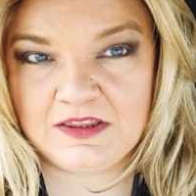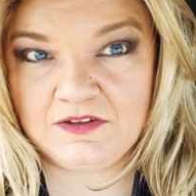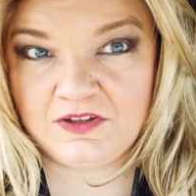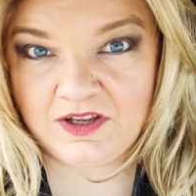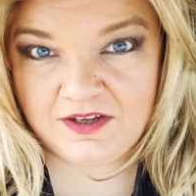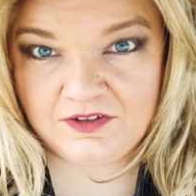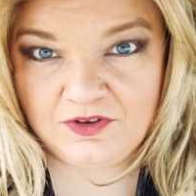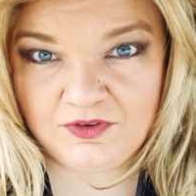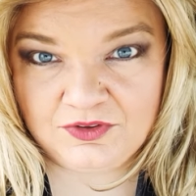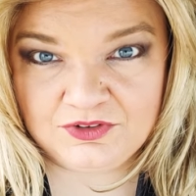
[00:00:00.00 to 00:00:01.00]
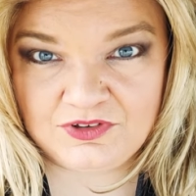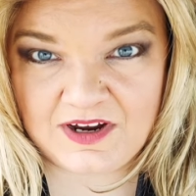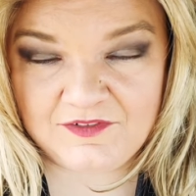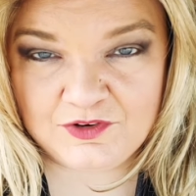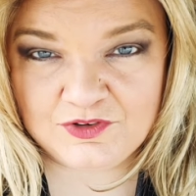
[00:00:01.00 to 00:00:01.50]
the line haul
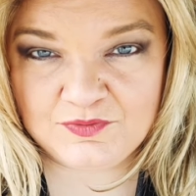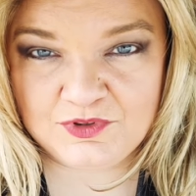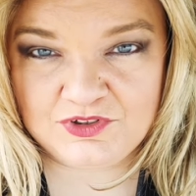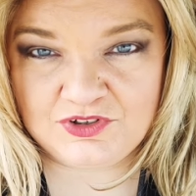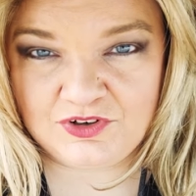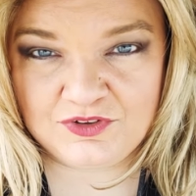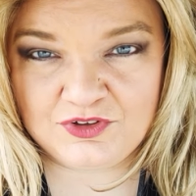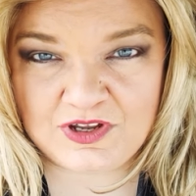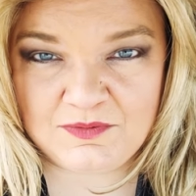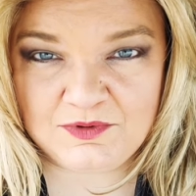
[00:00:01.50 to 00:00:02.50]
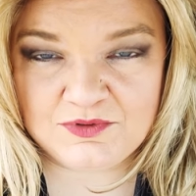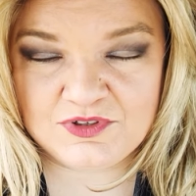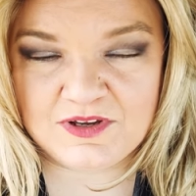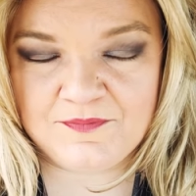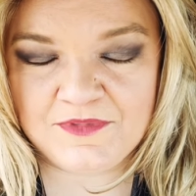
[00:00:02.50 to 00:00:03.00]
drivers, which are the doubles,